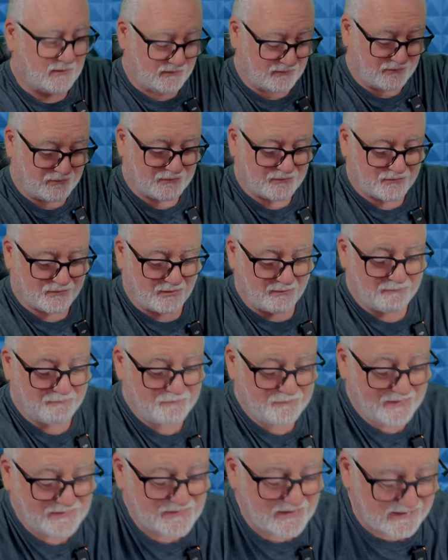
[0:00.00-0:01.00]
So I'm
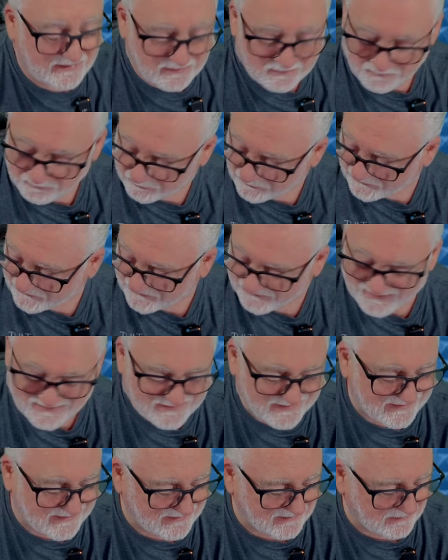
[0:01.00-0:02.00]

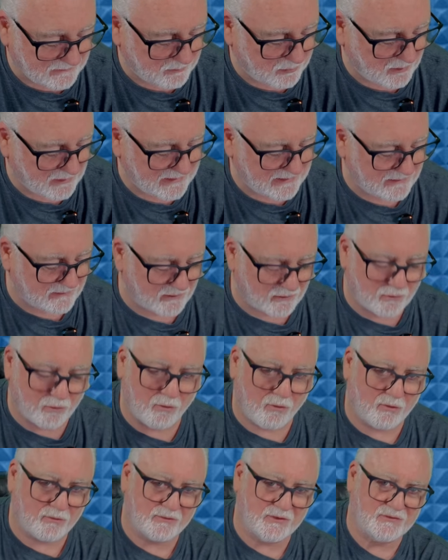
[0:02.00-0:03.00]
physically playing the
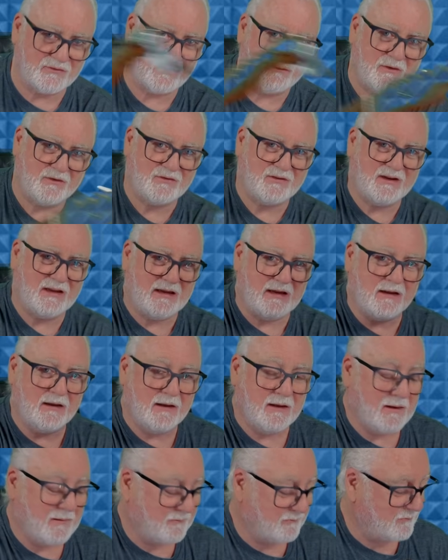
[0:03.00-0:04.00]
chord as if it's A,
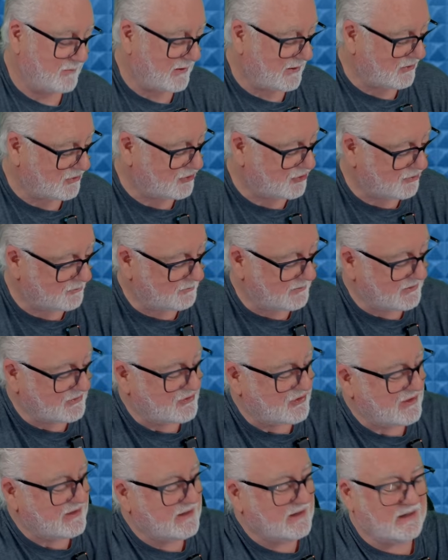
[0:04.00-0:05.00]
but it should be
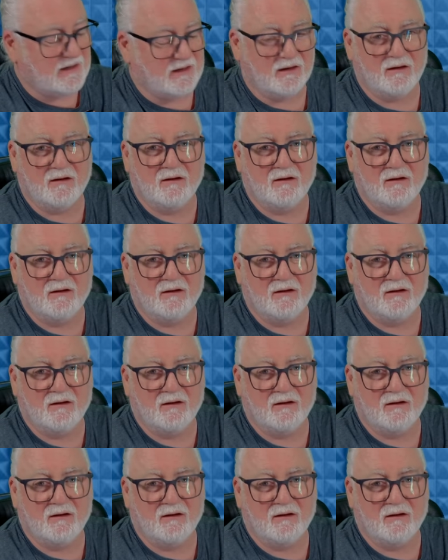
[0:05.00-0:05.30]
G.